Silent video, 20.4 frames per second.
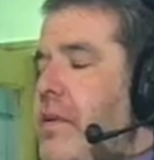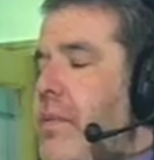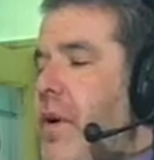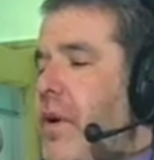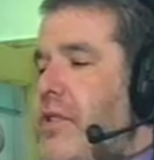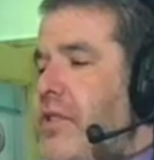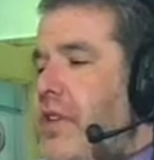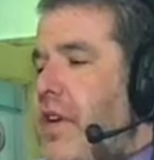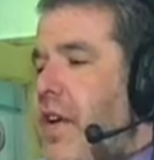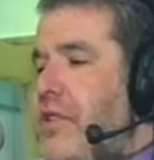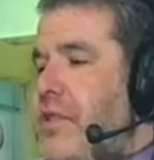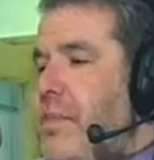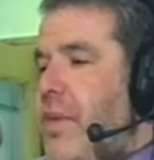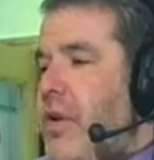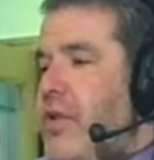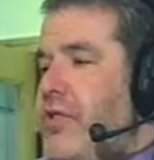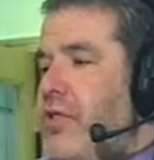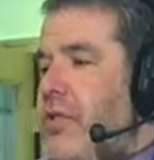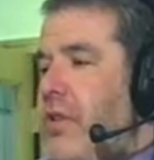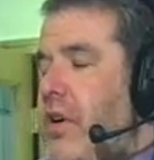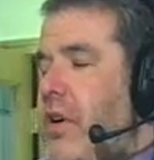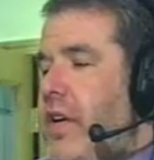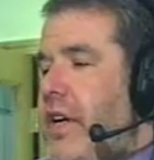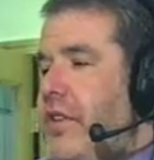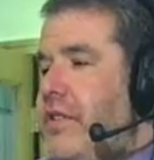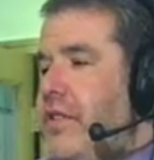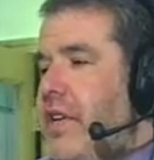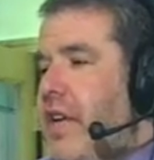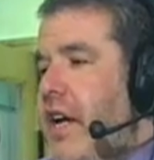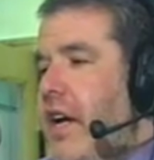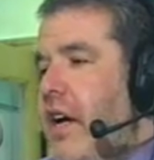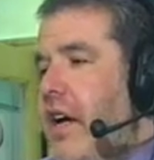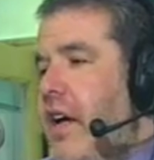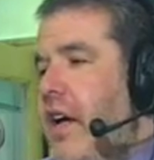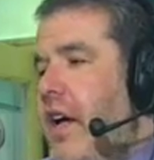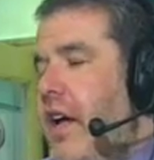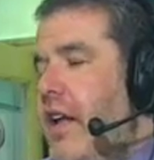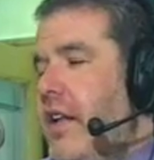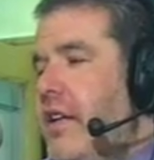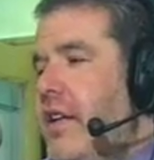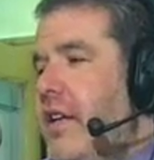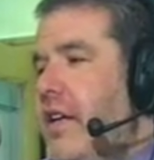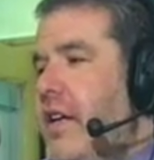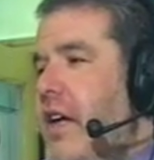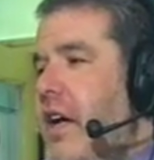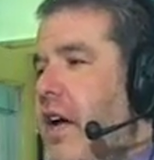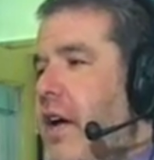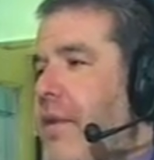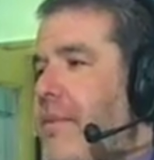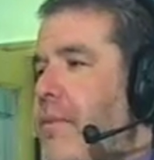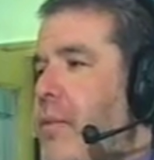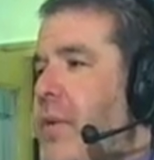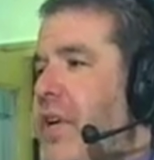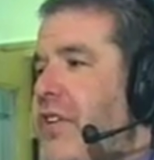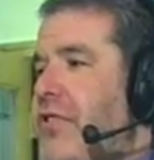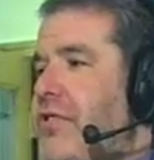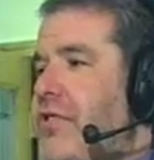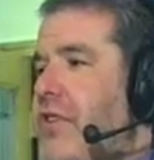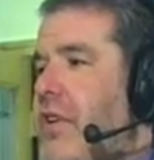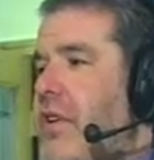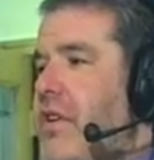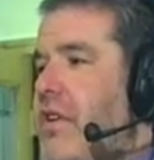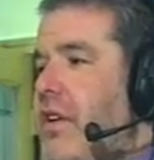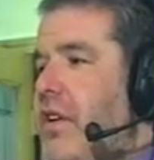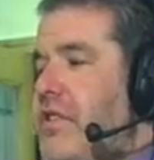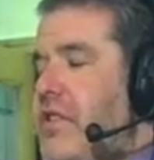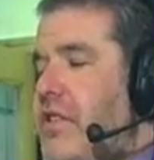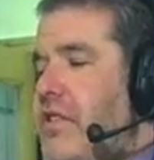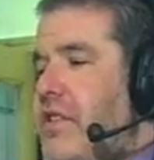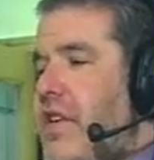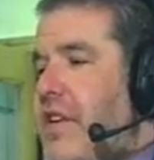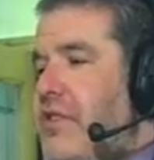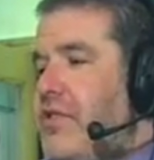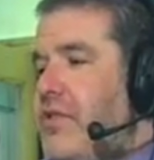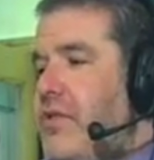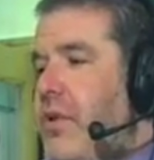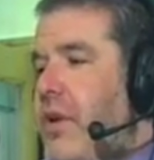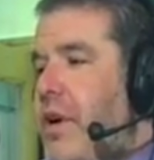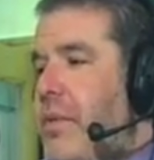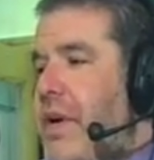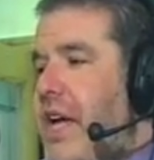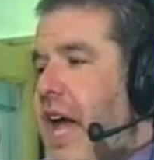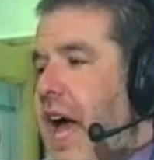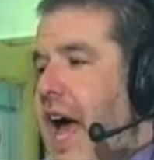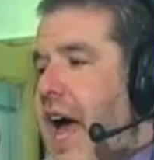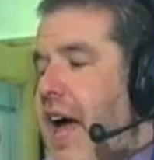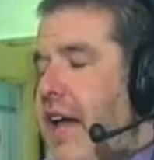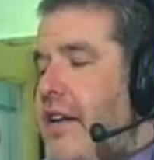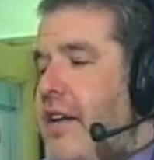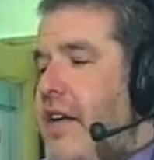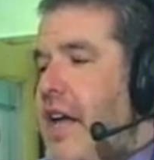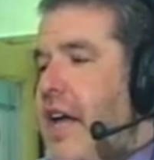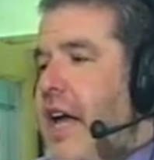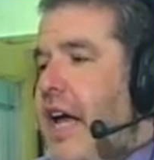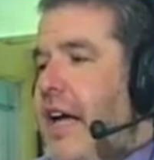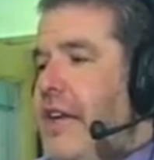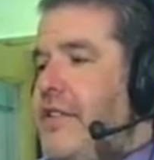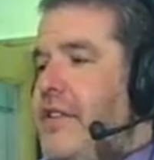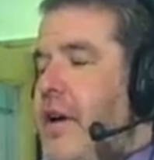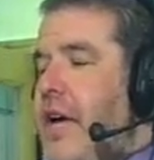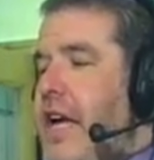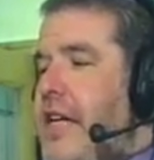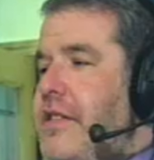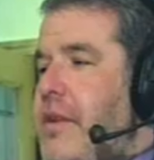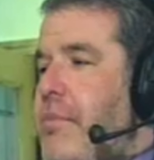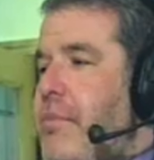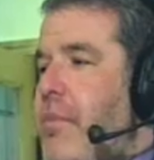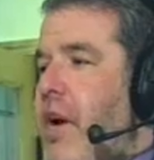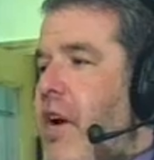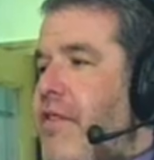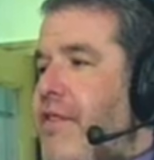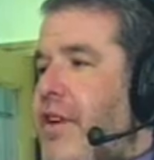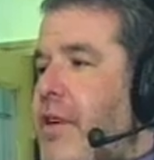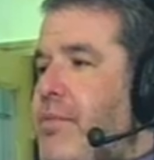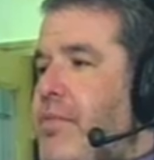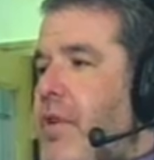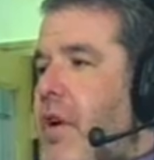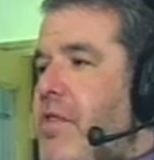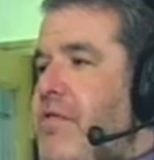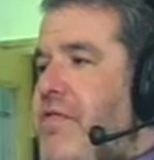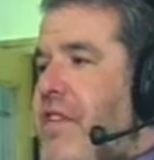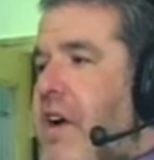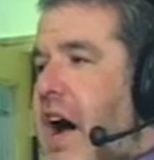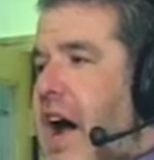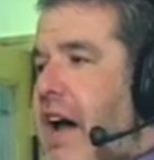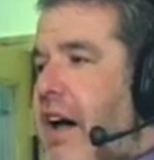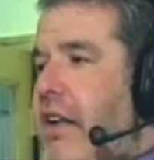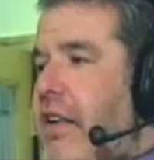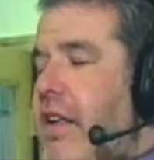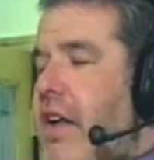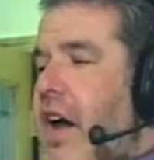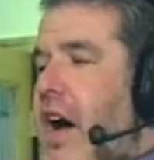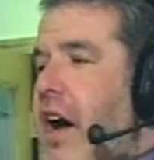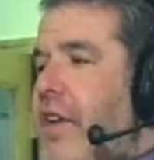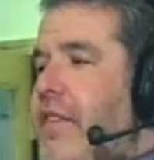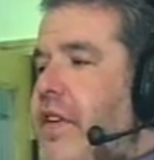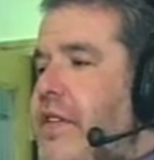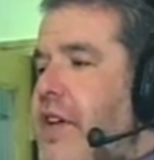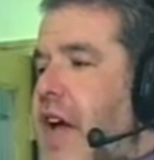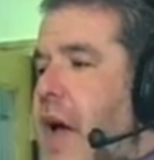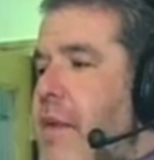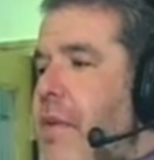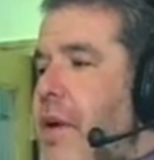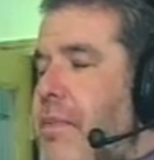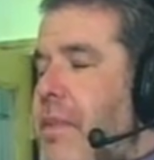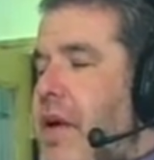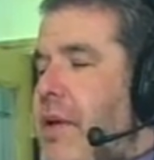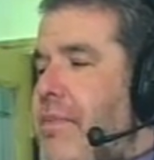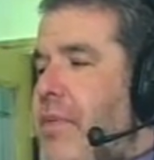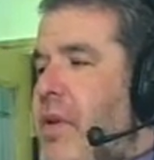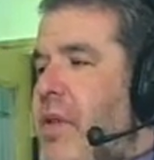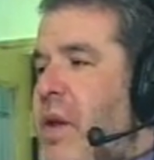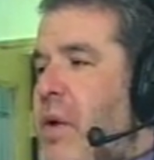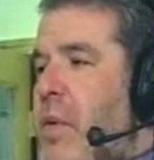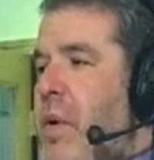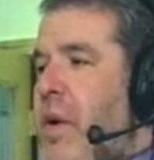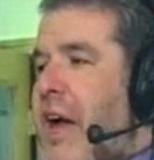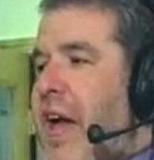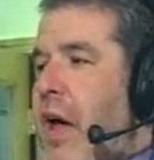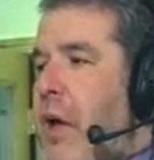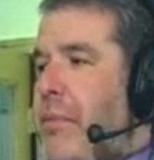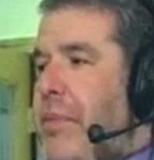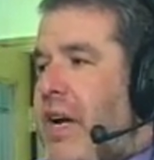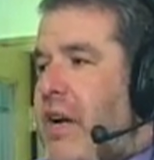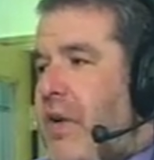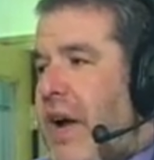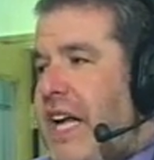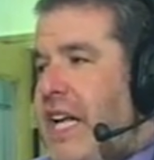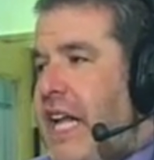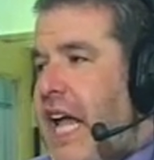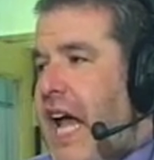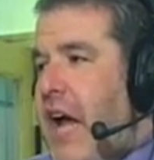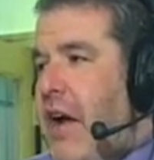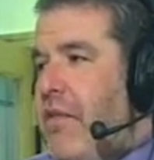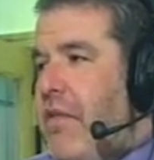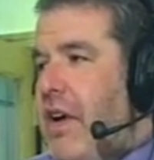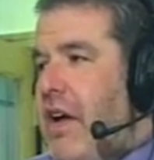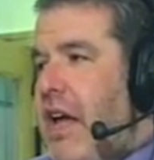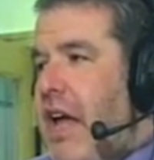person I spoke to earlier today on the Winner's Circle, a success story we had, is a perfect profile of the type of people that we're helping right now,